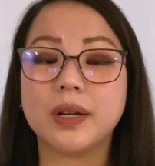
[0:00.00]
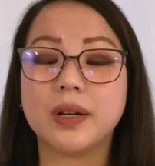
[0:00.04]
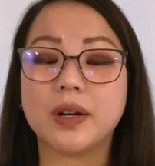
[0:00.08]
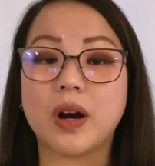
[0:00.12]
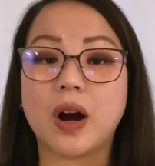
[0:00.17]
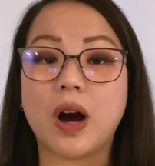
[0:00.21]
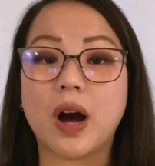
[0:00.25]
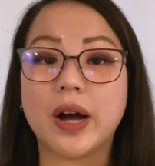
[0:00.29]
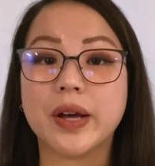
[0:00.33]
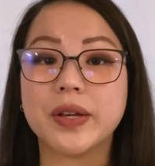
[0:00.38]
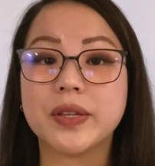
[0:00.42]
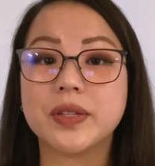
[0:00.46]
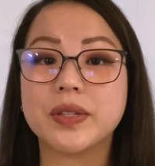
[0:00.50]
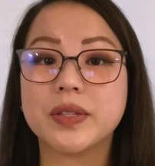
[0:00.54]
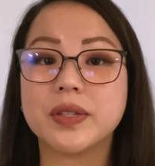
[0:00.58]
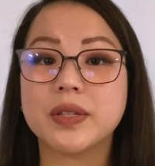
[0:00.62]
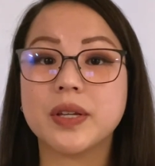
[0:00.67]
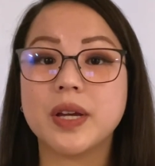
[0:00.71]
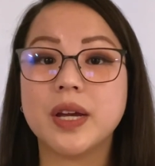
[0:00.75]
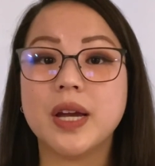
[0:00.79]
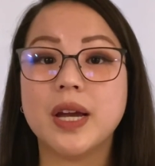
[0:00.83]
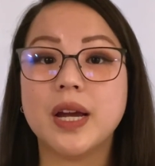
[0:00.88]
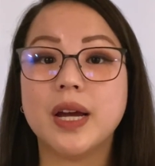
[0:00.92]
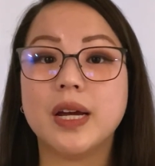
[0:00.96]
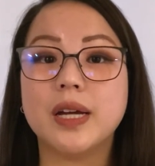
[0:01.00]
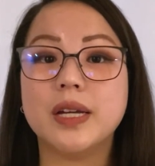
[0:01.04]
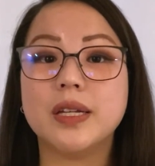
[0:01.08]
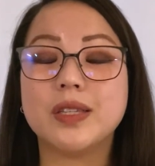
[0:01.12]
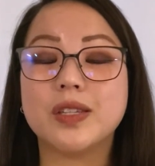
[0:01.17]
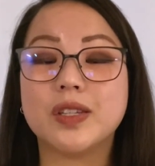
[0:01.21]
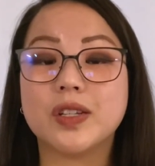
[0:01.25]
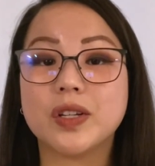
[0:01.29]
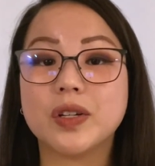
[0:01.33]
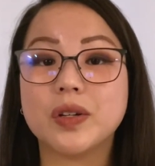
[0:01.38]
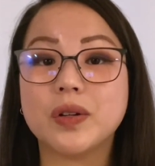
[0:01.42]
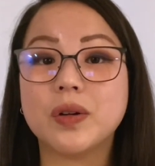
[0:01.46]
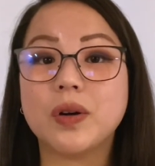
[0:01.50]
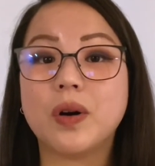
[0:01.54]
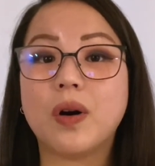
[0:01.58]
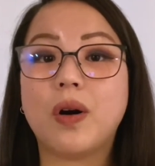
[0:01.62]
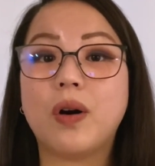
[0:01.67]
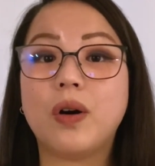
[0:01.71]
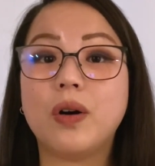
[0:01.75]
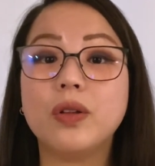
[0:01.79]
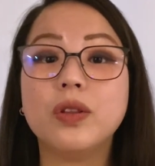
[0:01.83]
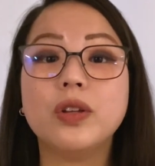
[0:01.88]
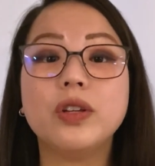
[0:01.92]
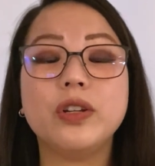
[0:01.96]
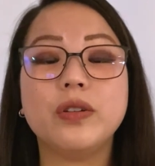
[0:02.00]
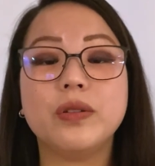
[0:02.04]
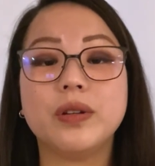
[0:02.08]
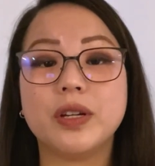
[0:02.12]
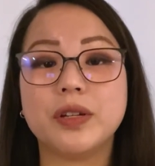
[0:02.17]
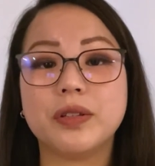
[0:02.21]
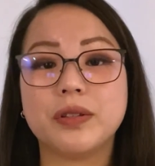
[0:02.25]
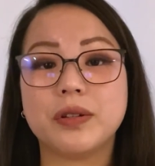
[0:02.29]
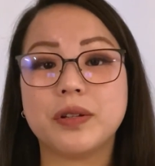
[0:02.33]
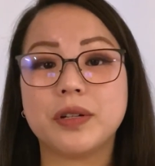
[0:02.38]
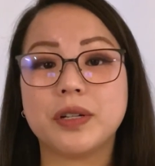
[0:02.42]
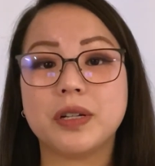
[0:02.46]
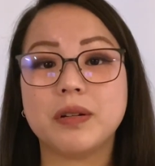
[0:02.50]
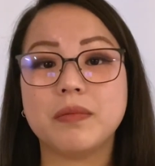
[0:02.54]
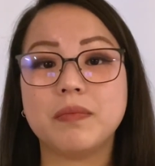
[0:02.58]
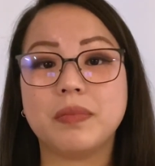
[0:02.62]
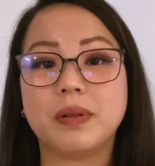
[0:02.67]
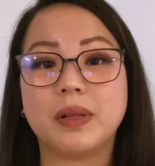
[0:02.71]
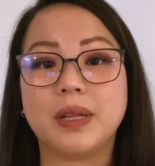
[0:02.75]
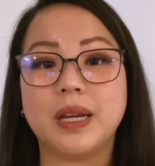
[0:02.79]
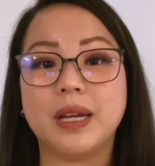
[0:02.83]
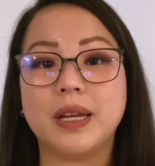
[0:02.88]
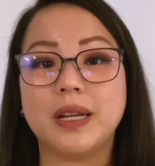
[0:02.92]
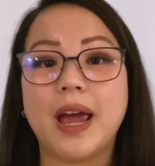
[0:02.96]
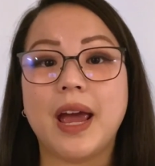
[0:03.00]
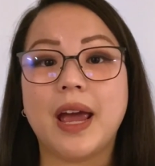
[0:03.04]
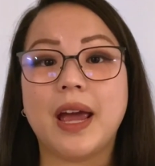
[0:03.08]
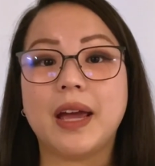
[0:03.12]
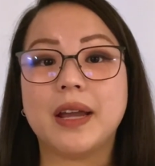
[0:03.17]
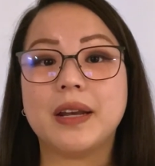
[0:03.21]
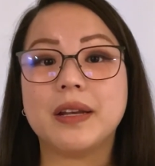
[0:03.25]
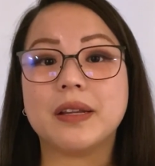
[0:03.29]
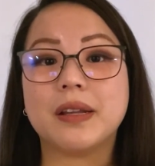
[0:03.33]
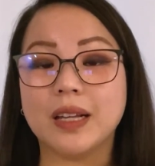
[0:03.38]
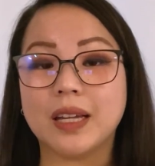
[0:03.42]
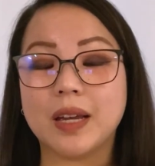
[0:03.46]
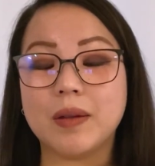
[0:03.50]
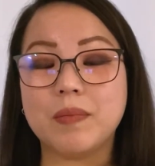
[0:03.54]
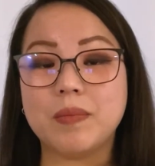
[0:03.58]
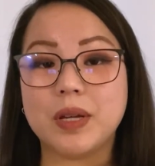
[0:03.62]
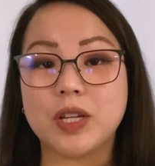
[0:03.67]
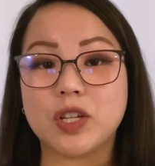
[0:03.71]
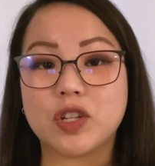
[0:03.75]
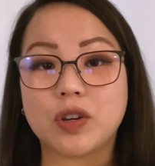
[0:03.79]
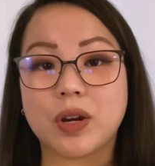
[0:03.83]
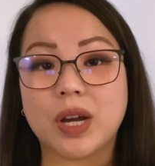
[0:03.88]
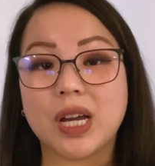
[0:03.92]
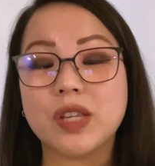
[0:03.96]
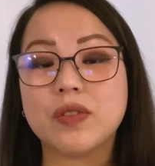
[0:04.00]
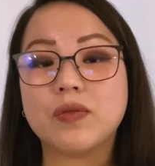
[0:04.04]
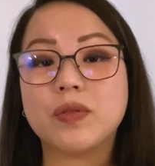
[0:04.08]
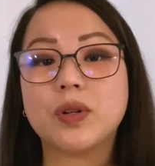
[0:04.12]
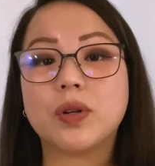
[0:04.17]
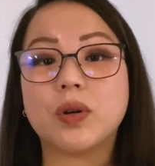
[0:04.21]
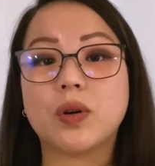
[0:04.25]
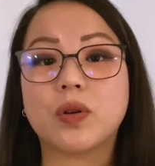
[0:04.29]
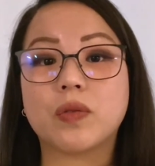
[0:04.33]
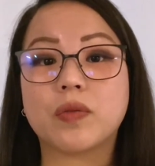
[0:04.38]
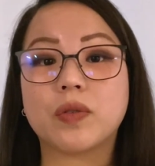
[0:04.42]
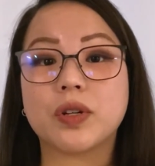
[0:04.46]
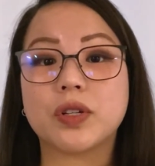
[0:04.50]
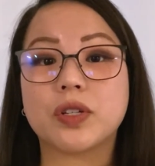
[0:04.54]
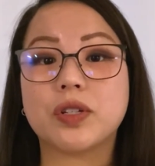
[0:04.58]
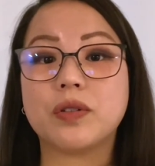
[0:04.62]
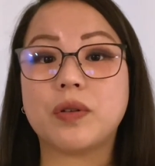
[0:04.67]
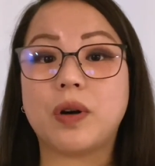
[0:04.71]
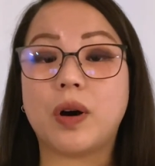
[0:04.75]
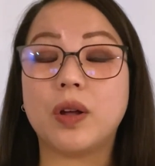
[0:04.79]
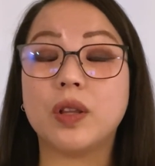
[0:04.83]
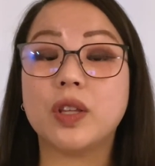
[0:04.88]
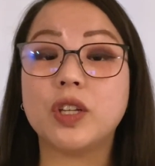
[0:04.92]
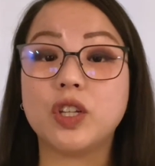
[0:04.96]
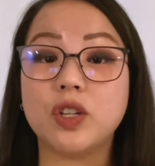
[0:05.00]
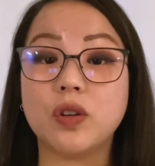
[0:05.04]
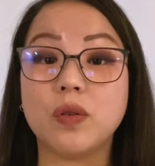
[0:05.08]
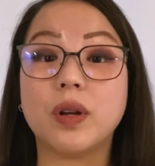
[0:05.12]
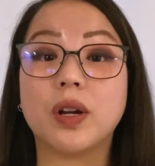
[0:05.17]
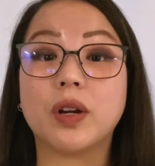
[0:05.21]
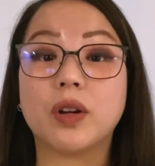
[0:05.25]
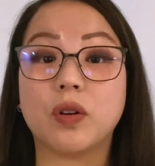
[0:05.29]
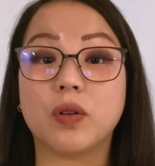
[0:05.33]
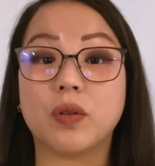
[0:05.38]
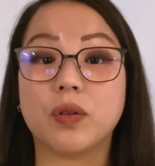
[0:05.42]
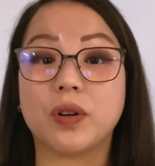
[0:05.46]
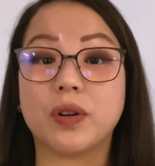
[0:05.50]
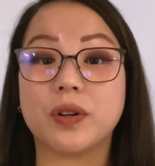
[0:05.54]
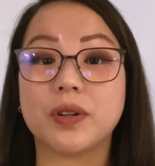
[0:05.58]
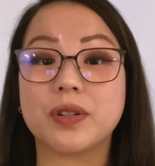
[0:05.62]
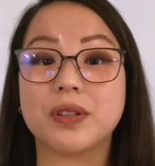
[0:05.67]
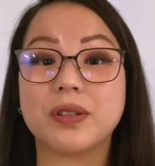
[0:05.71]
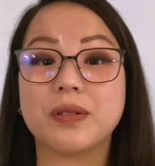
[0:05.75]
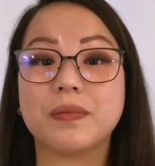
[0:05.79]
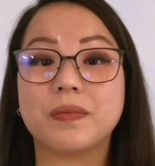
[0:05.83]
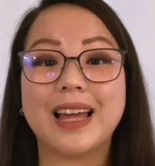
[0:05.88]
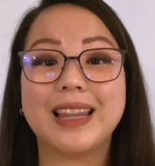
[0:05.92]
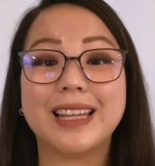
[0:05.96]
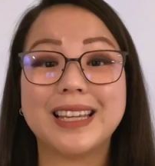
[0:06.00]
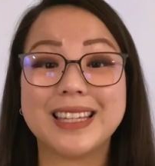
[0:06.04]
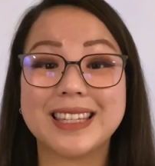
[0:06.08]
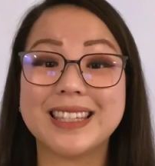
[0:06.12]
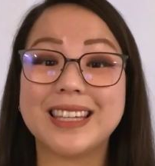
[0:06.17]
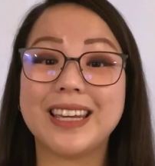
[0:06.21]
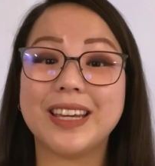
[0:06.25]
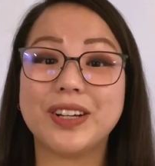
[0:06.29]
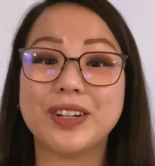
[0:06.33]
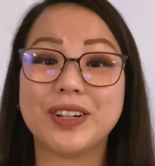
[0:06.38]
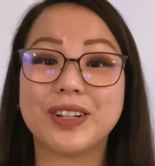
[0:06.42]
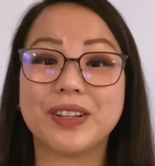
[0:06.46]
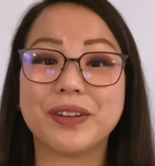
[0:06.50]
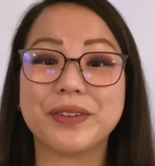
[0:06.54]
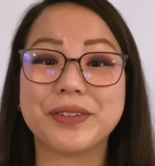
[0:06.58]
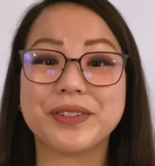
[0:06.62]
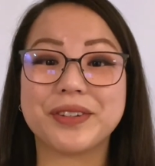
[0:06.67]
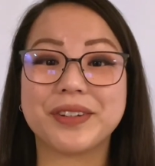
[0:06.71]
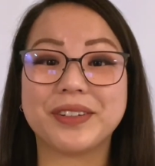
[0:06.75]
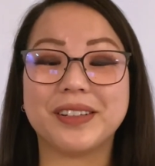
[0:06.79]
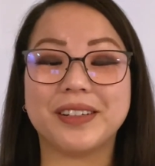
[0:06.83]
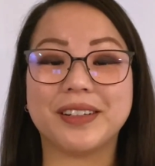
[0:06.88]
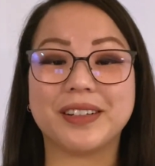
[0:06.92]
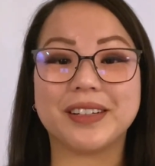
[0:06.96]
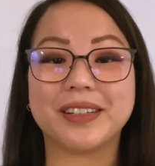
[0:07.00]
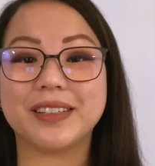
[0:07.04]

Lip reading: costs until all the units are complete and can be transferred over to all the unit owners. Let's take a closer look.